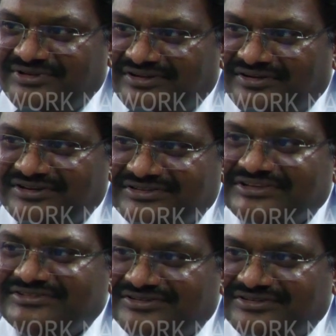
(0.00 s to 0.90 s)
We are not
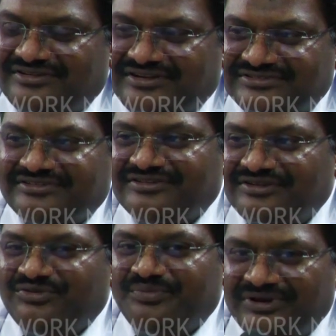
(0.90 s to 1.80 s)
just
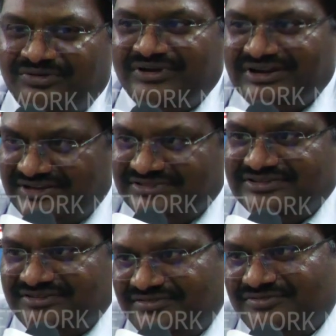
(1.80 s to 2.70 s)
restricted to petrol and diesel.